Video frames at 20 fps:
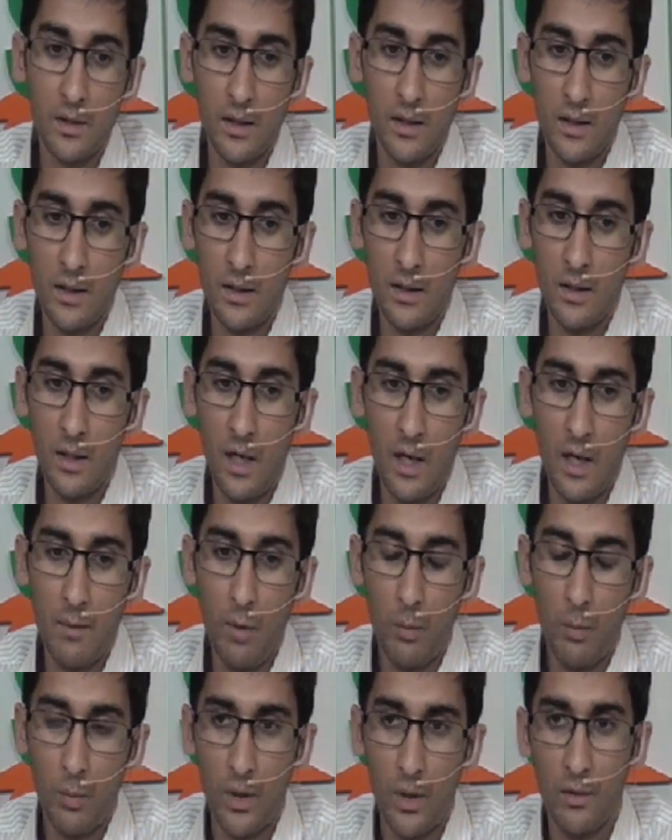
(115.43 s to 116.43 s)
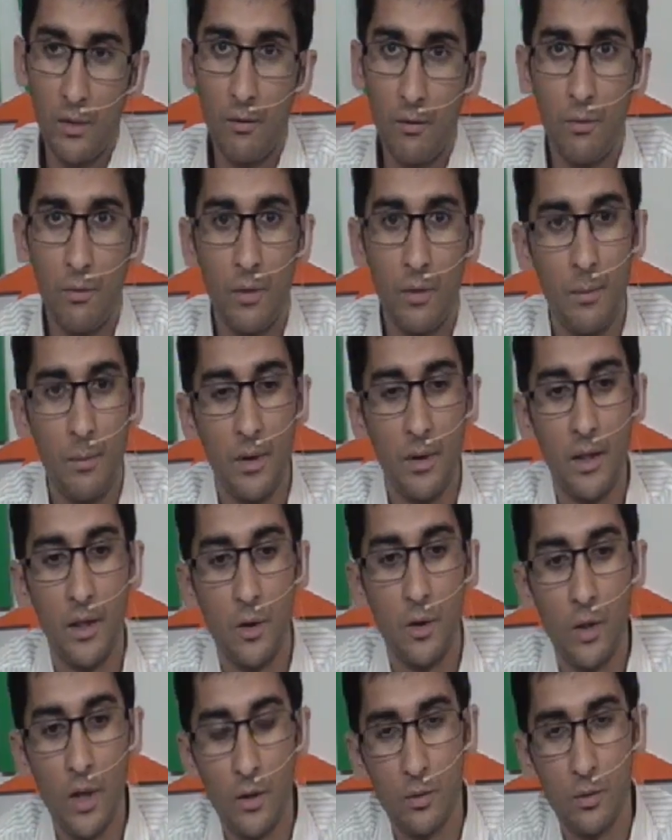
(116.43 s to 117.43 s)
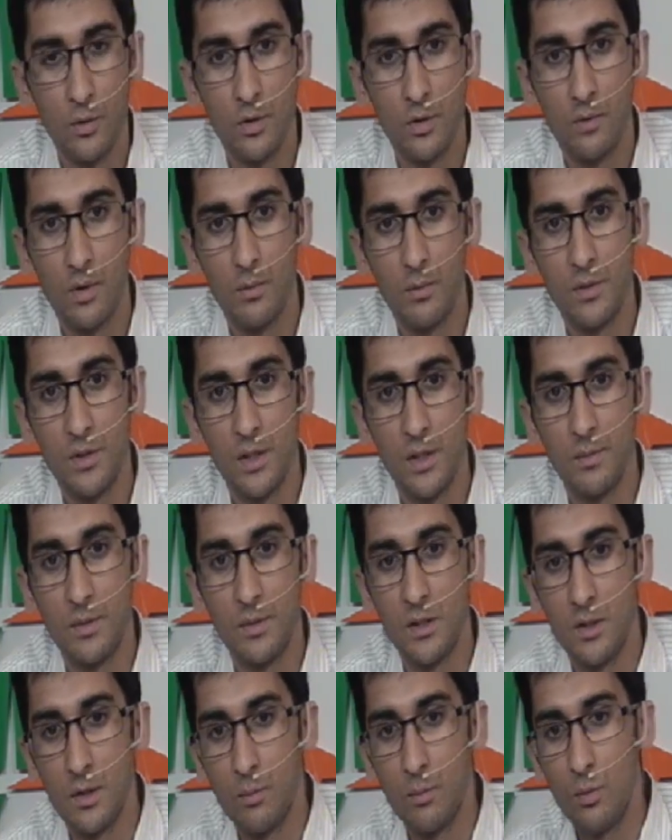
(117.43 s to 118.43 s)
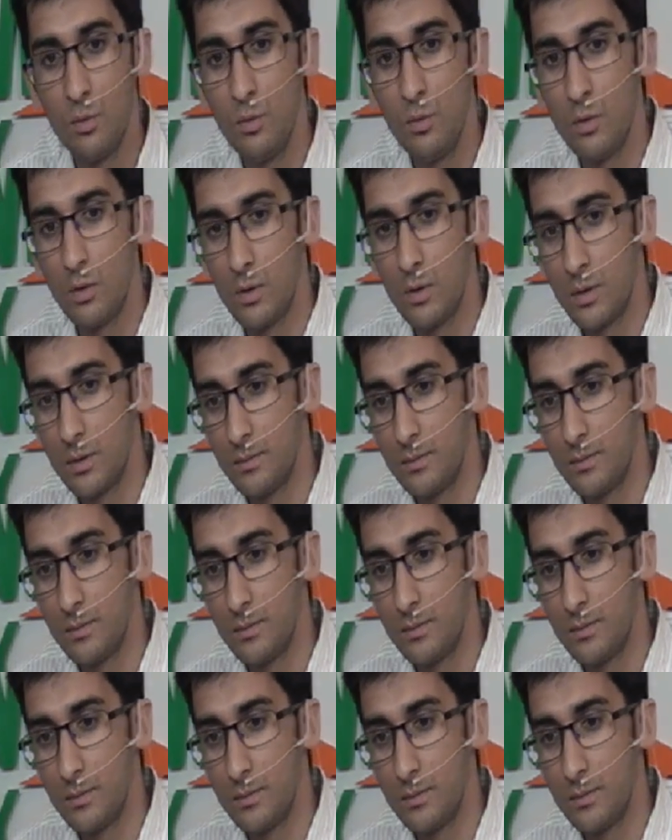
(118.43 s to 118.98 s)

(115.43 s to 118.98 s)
and I am opting for MD radio diagnosis from GMC Jammu.